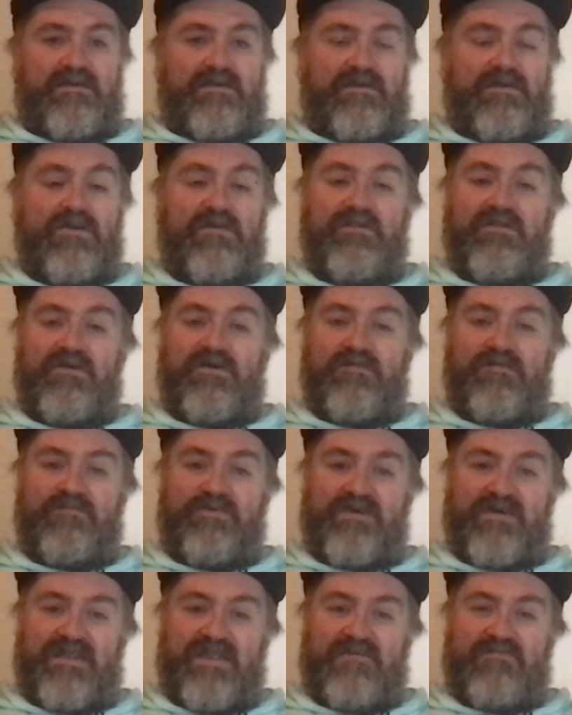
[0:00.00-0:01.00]
Union
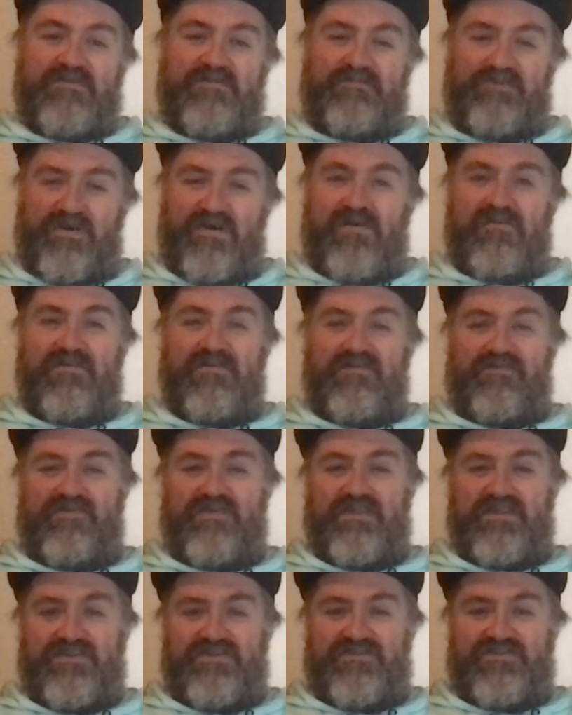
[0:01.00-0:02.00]
Berlin were poor at
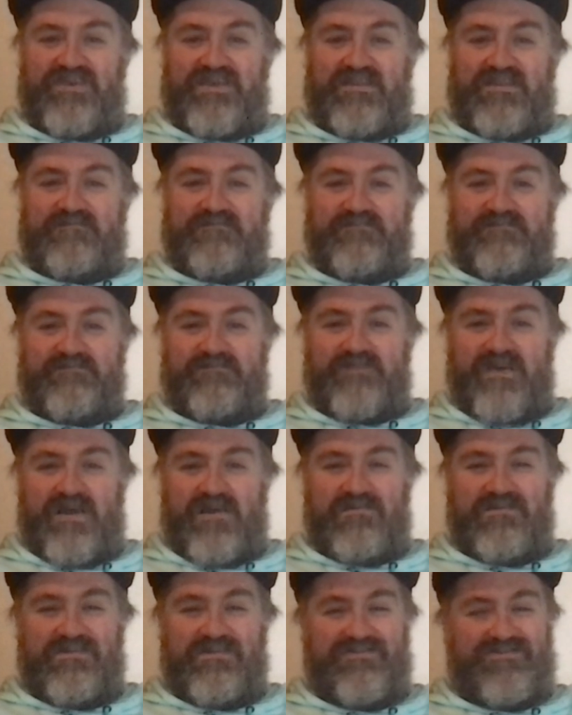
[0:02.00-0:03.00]
finishing,
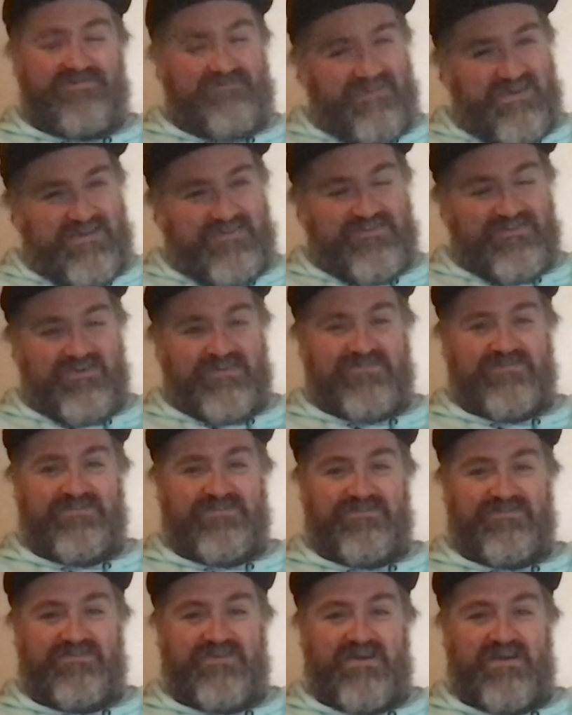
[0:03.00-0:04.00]
only 3 shots
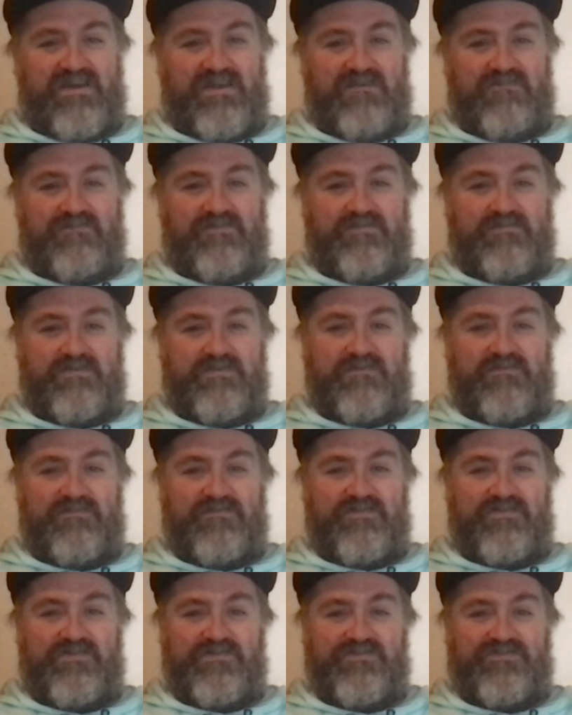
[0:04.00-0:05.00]
on target from their
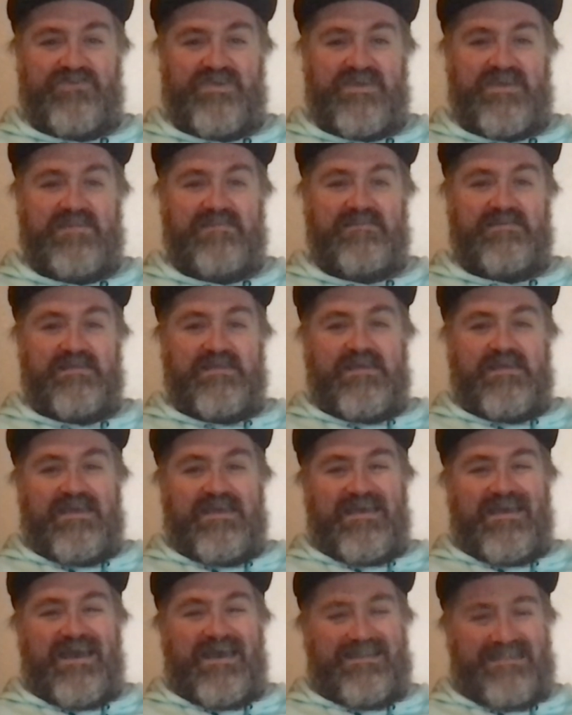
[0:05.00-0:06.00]
14,
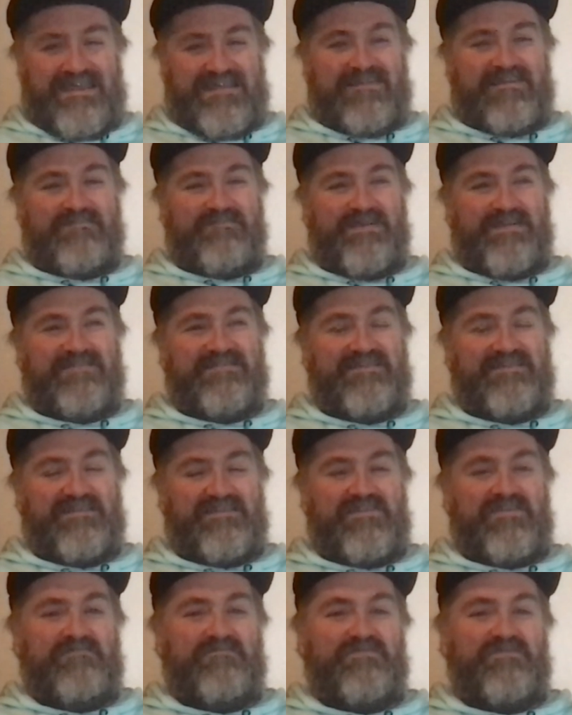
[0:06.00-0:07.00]
and they committed a
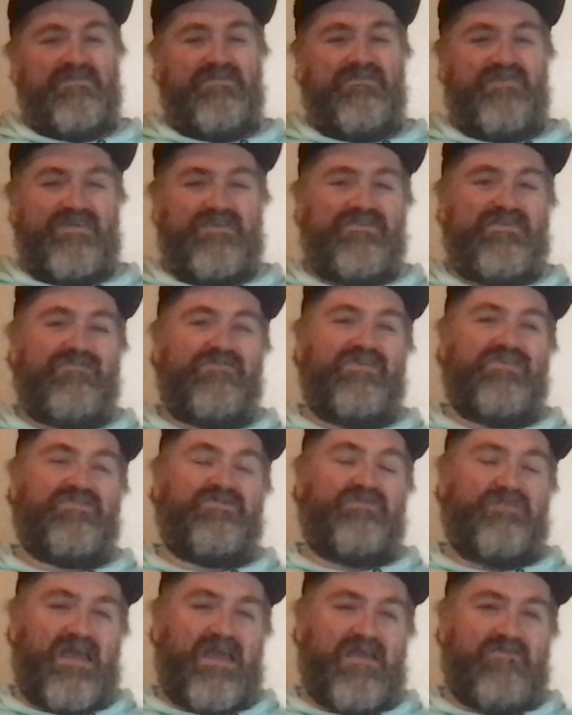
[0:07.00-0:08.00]
number of
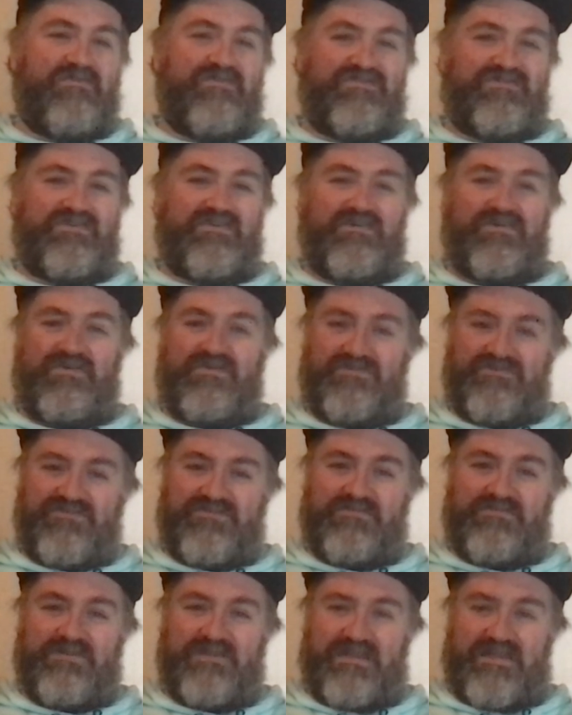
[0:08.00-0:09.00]
individual errors that
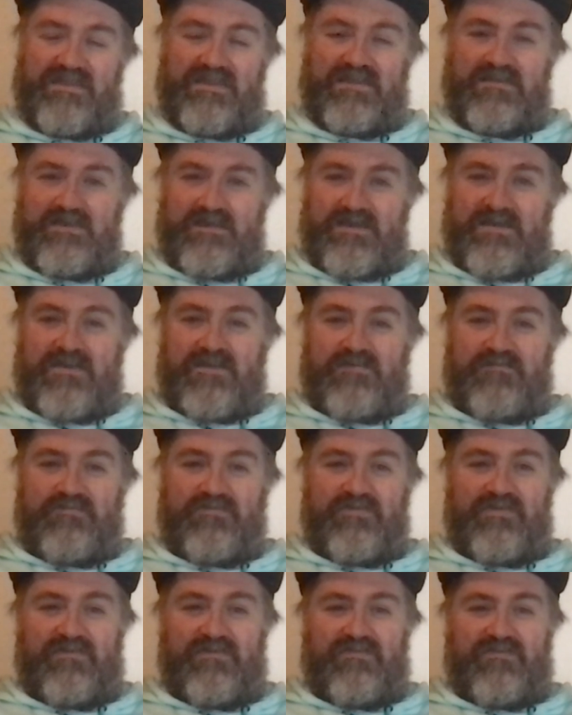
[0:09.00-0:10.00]
ultimately
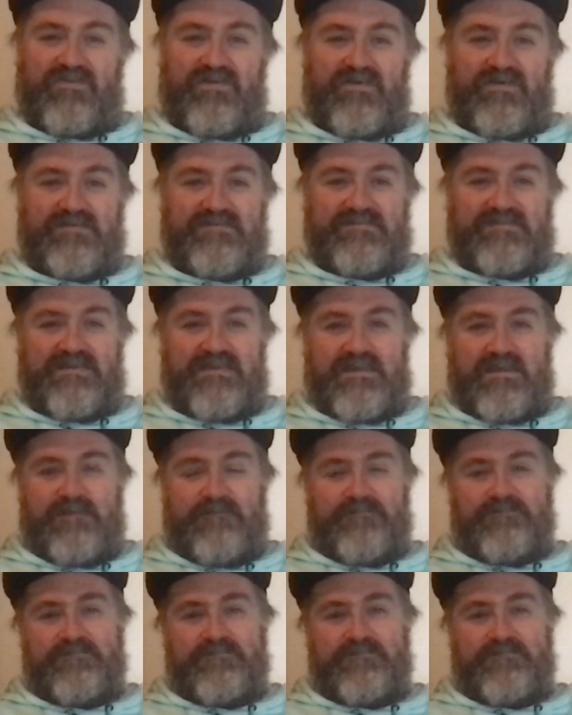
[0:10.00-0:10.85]
proved costly.